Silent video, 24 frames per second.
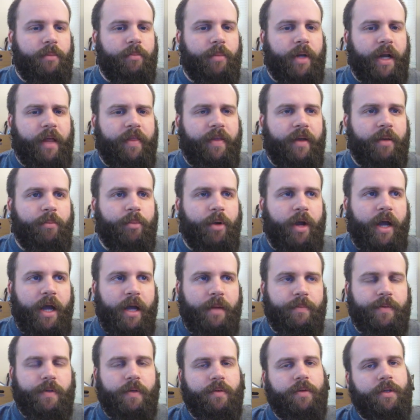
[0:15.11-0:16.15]
but I think
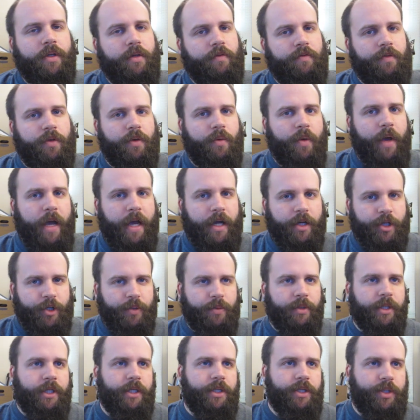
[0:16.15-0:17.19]
perhaps only a few
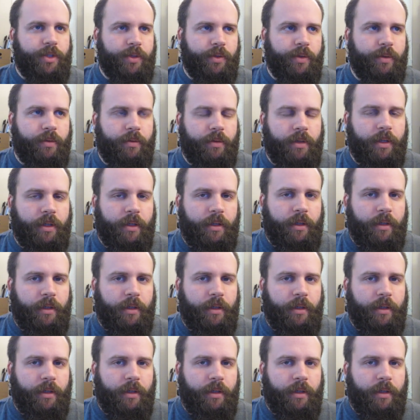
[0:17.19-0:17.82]
actually do.